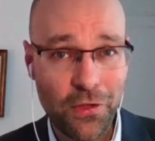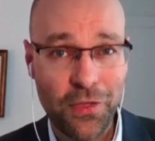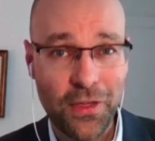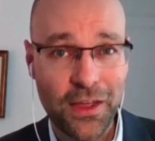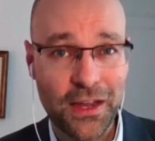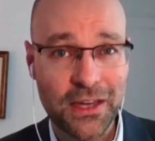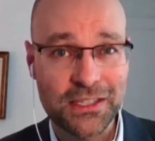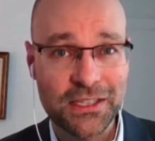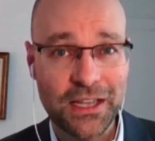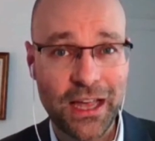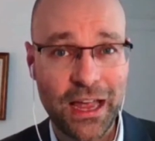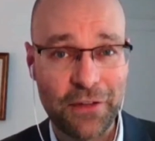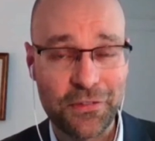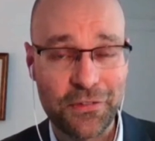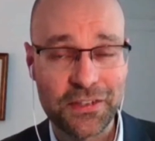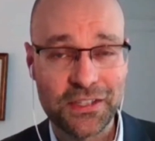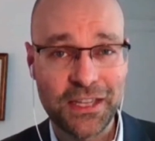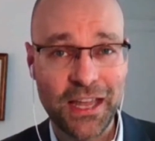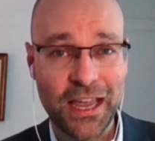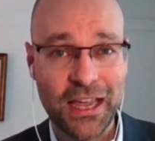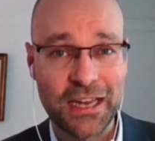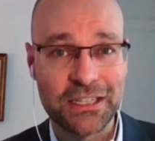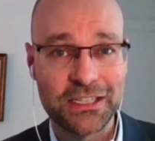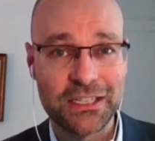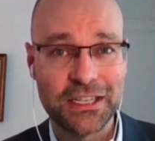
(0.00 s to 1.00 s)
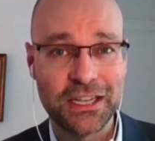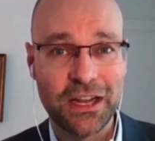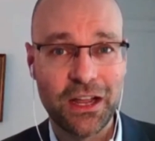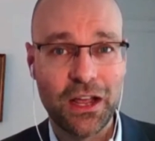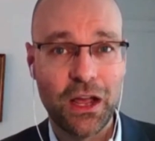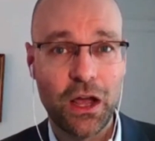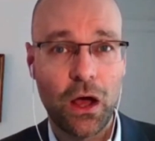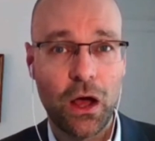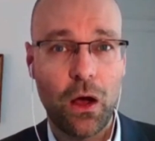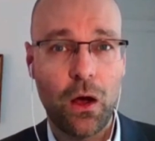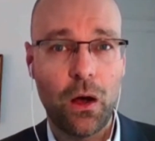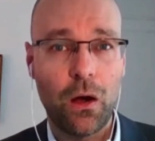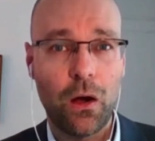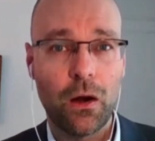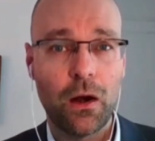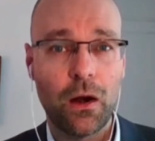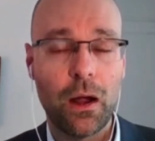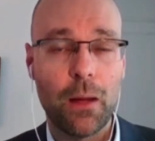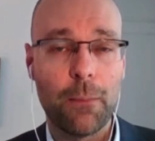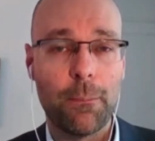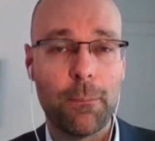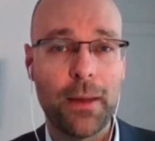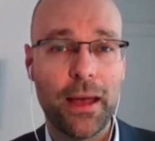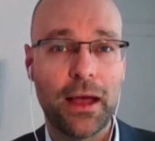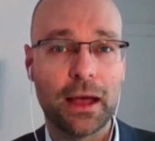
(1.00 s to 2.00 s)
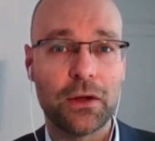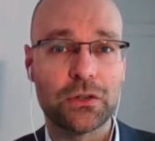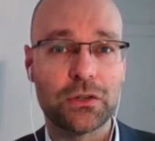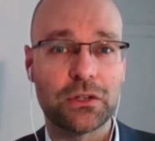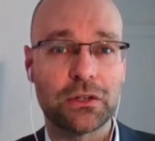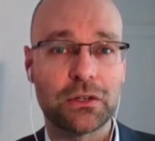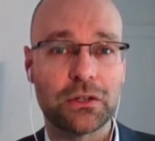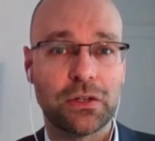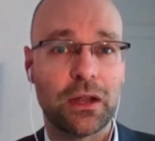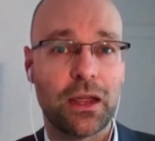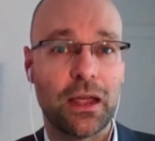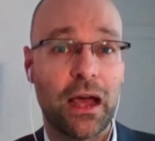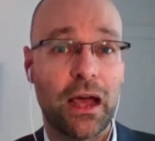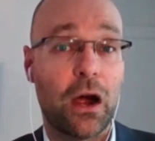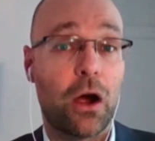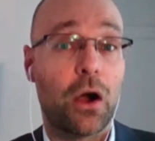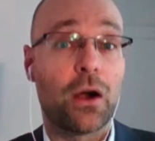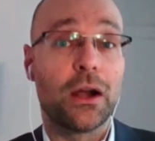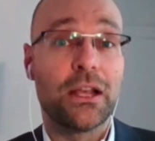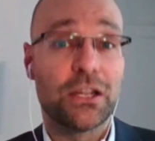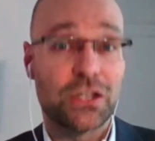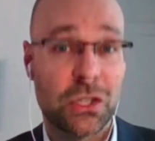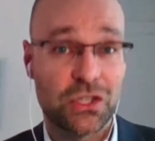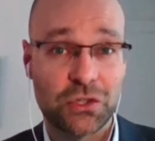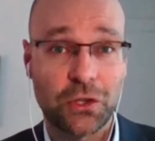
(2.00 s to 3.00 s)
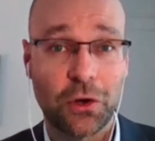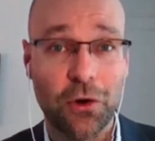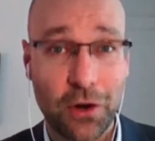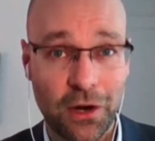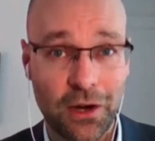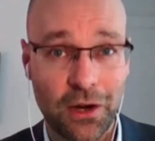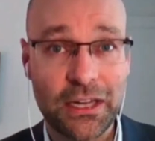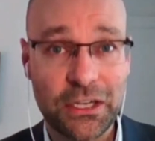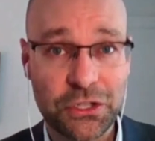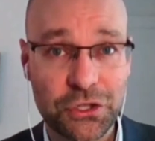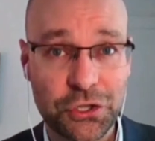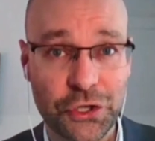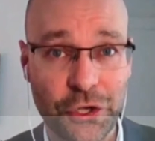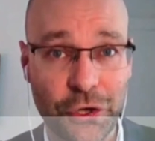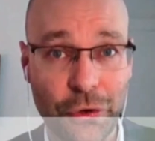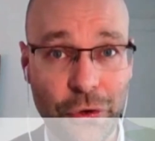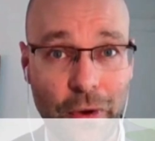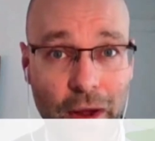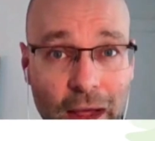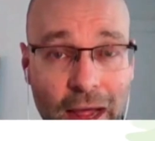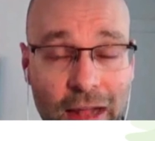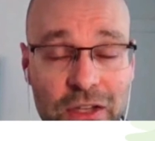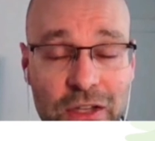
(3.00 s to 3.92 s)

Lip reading: of the things I have said are historically true.